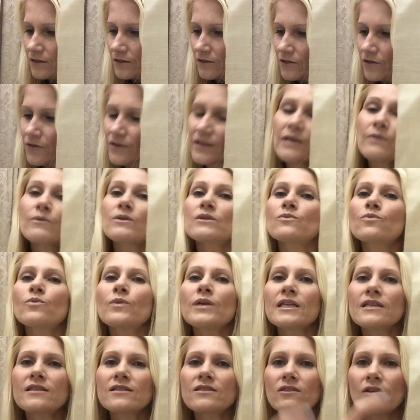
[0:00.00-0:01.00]
sorry, that was
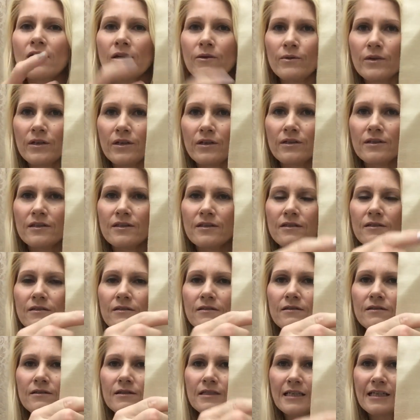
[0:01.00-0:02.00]
Weeks Dye Works,
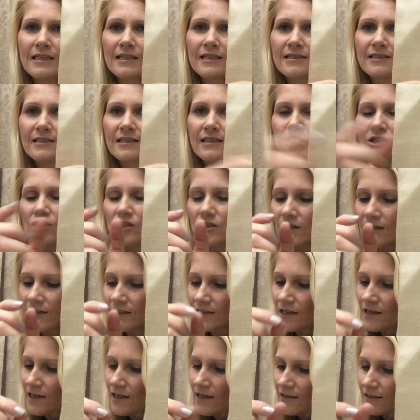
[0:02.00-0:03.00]
Sally's
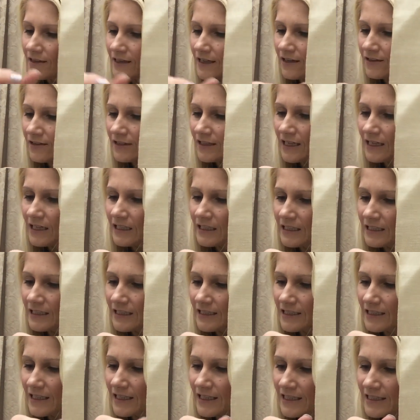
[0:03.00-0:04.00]
Sunshine. The other colour
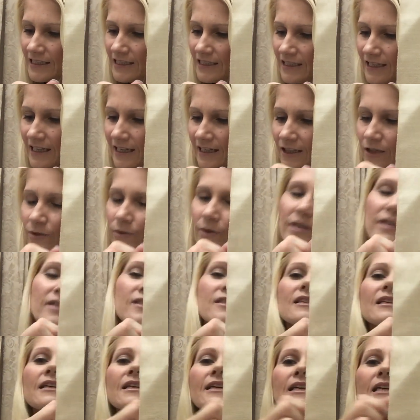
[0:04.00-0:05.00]
is Classic
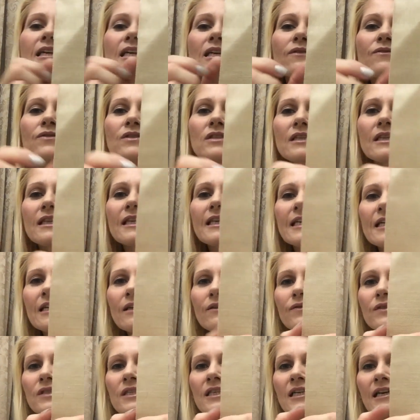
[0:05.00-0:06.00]
Colourworks Eve's
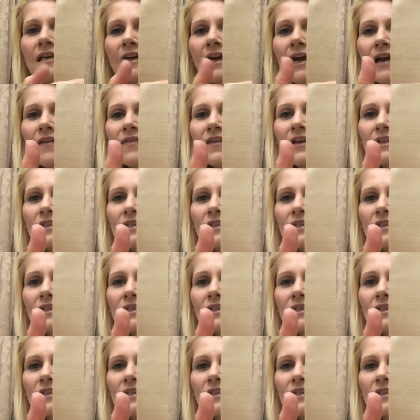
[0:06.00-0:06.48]
Leaves, and